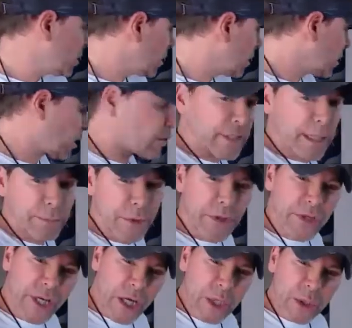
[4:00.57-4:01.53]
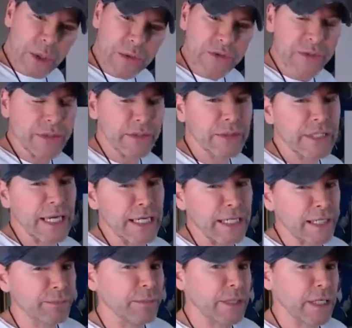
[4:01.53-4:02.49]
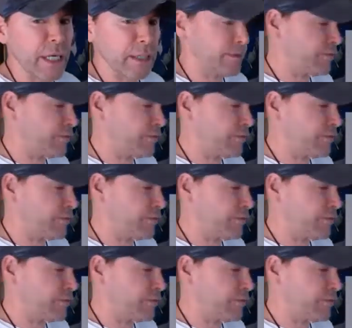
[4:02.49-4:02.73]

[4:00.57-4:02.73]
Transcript: goes up your nose, and yeah, it can be kind of